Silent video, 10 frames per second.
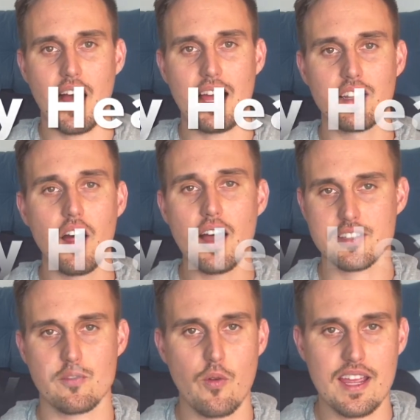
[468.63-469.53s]
I
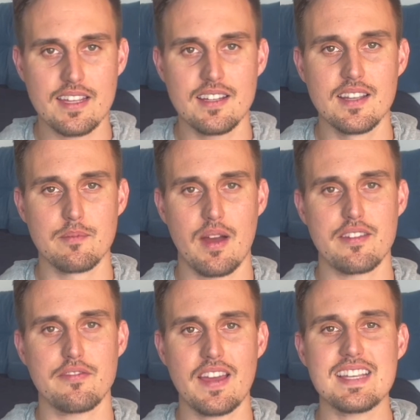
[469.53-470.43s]
lost weight, my
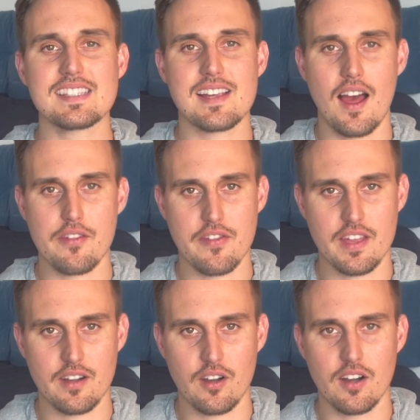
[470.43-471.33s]
face got
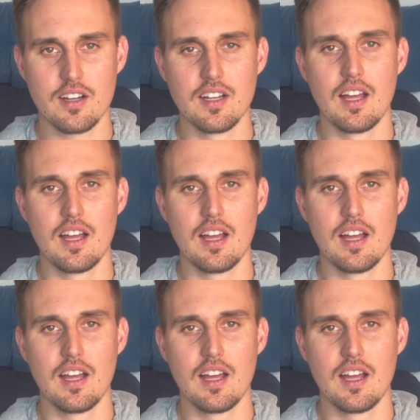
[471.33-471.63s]
thinner,